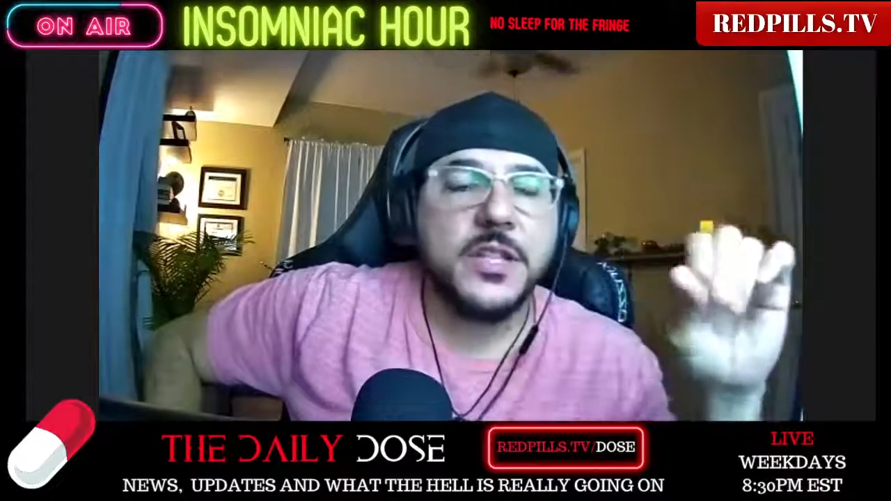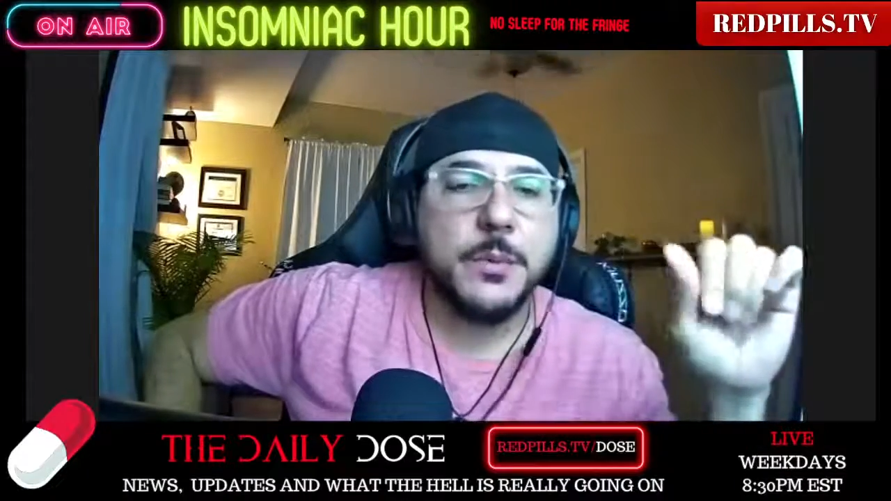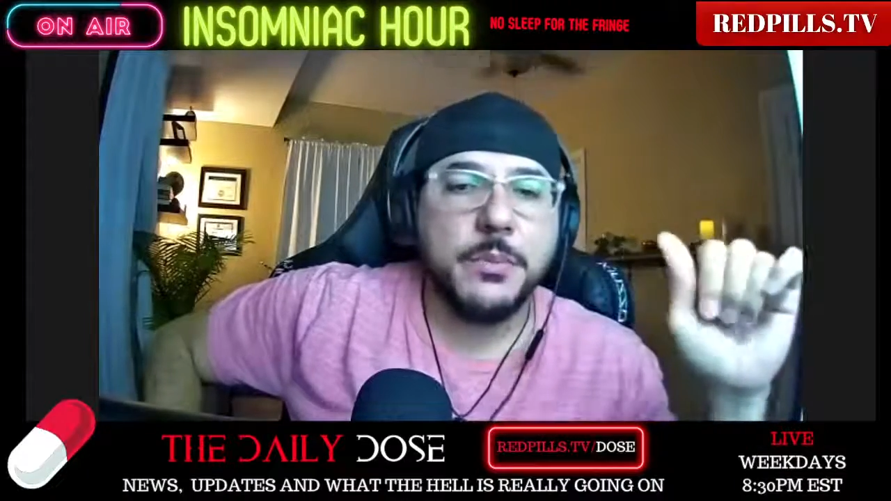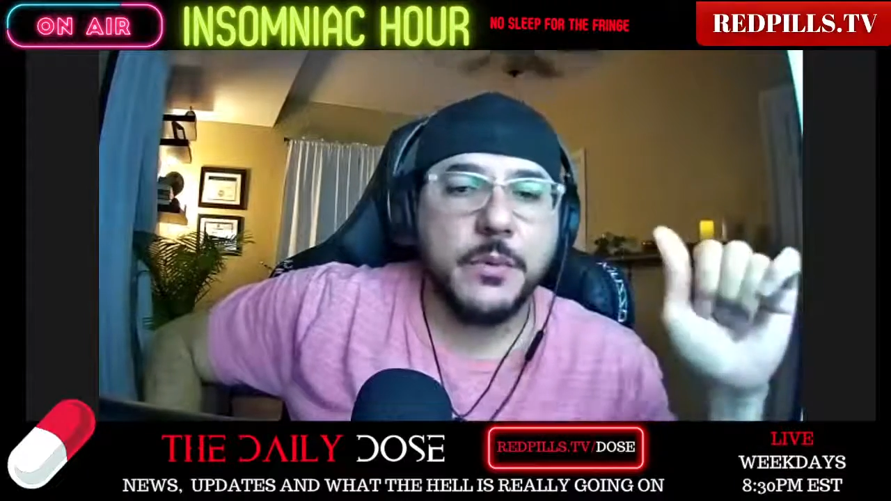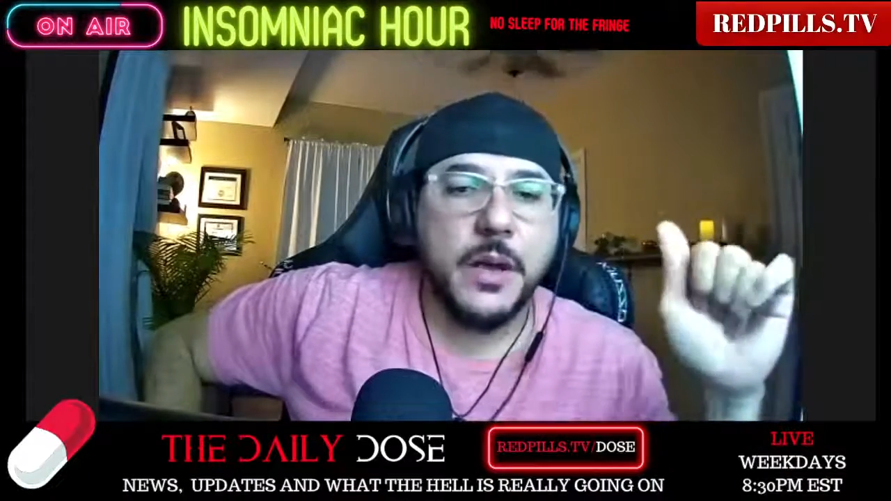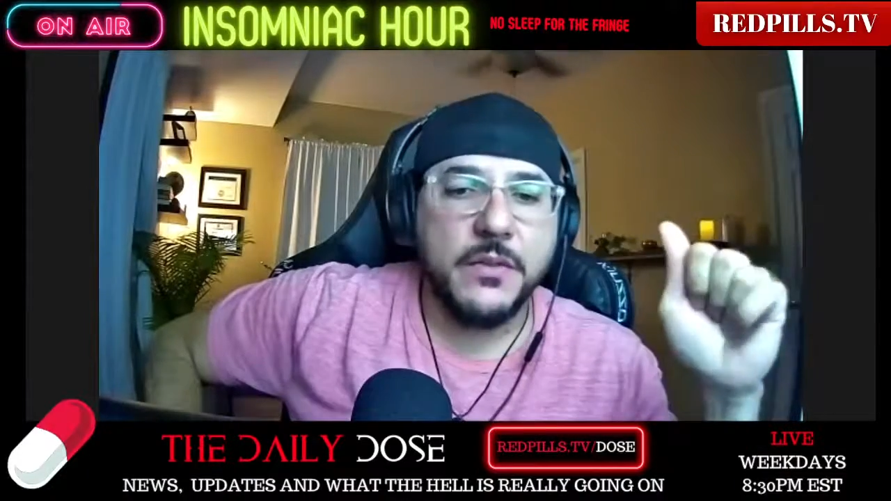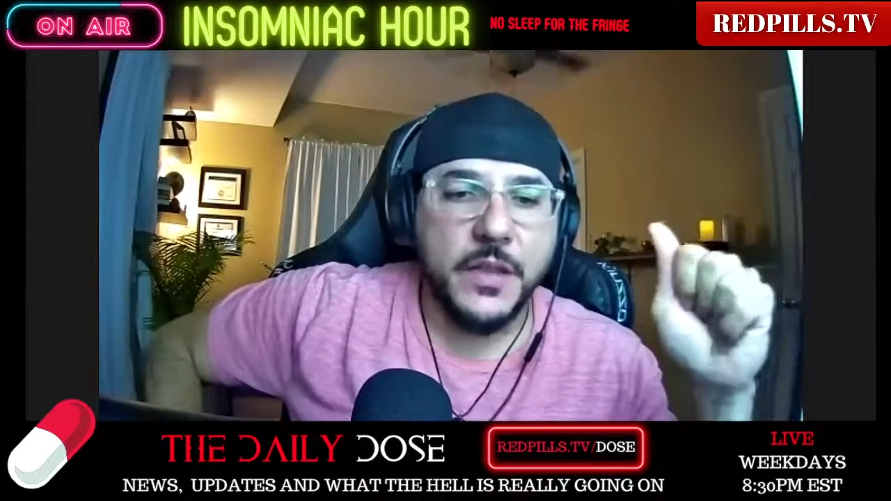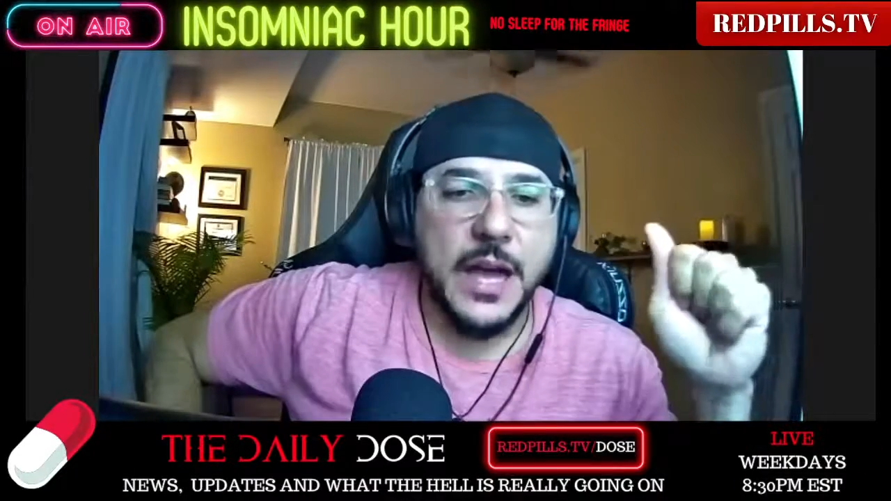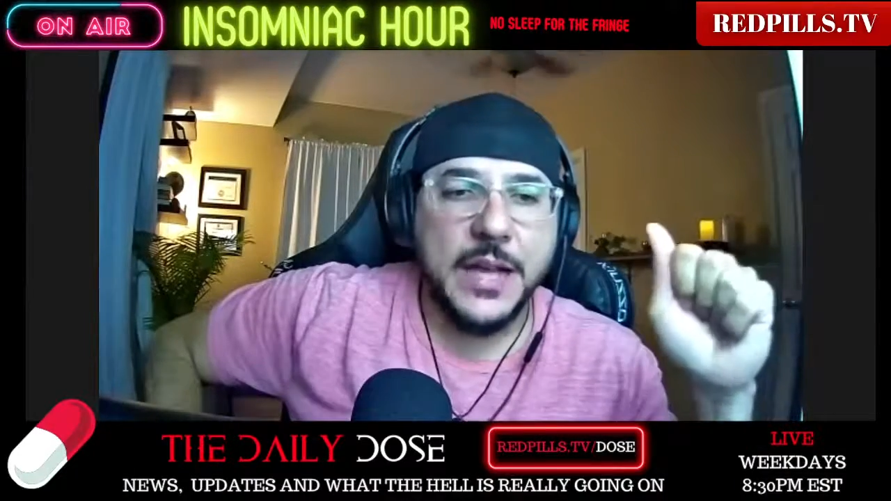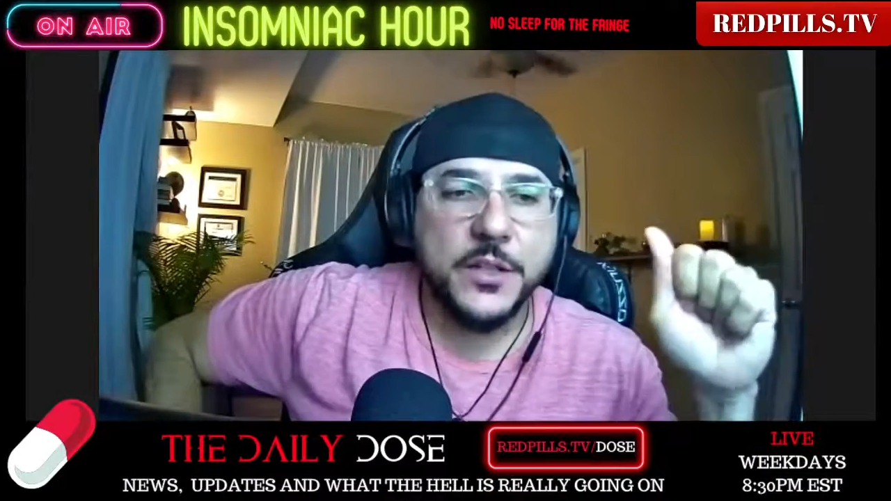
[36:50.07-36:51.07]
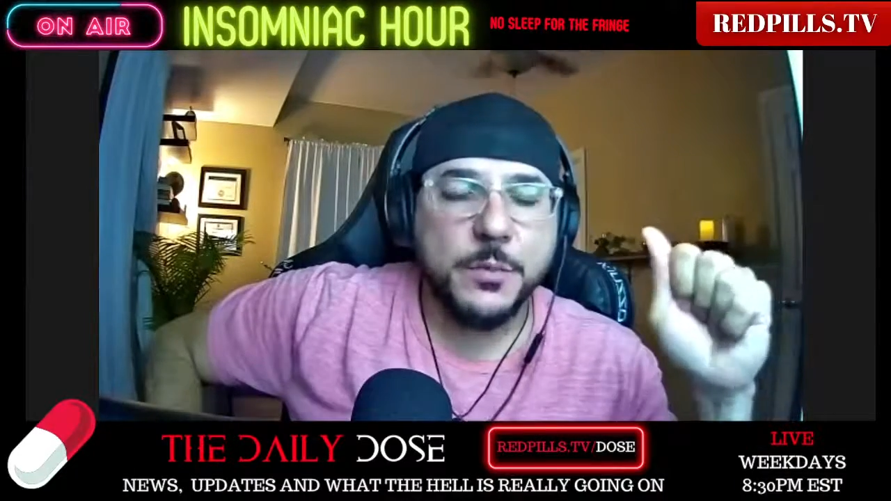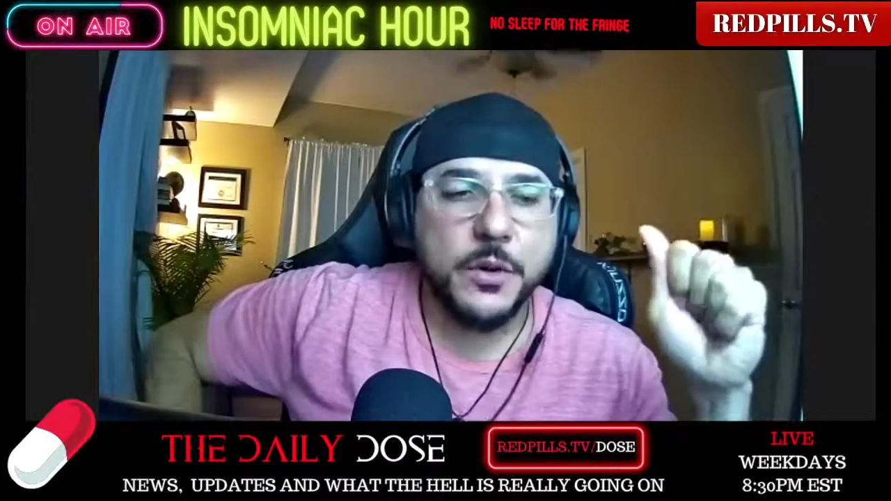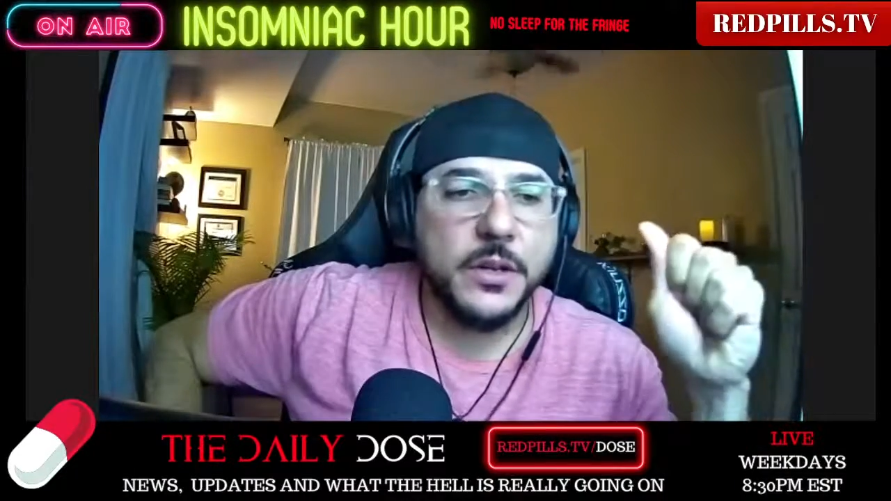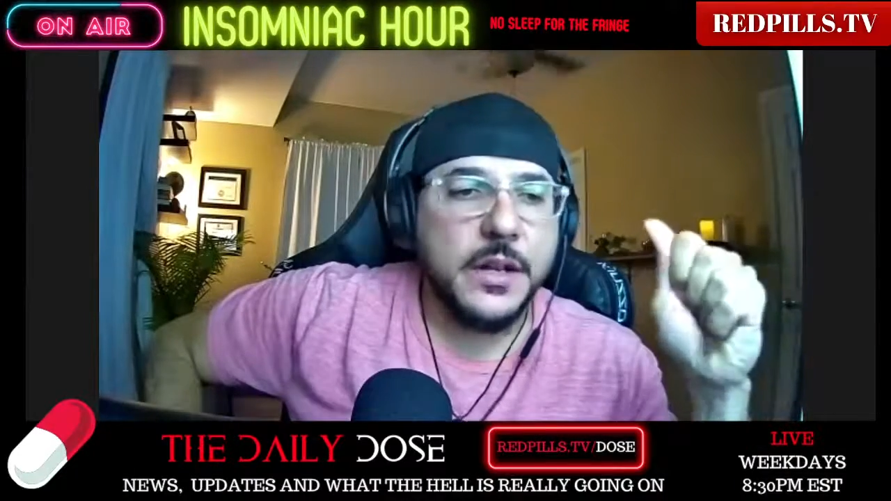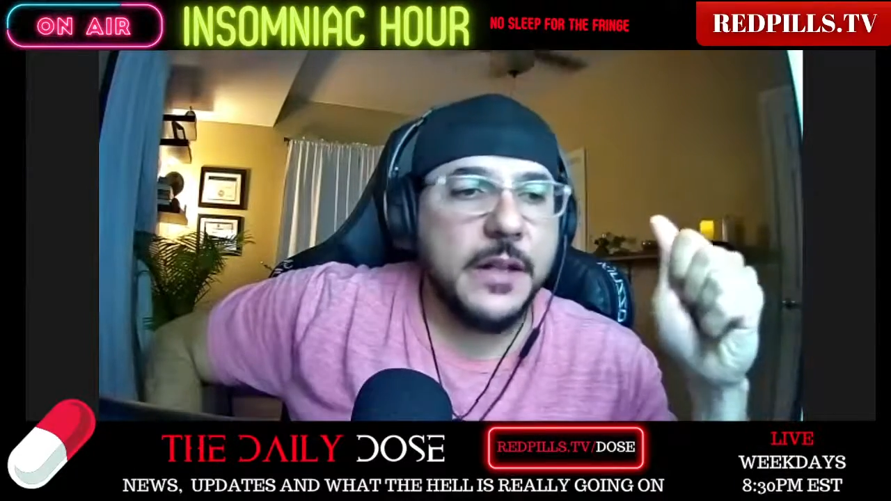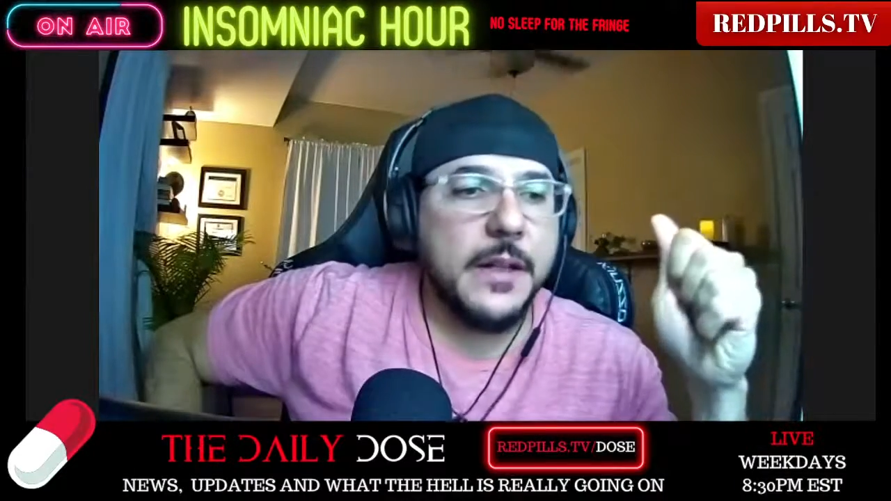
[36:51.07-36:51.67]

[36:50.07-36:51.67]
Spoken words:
tip of the iceberg.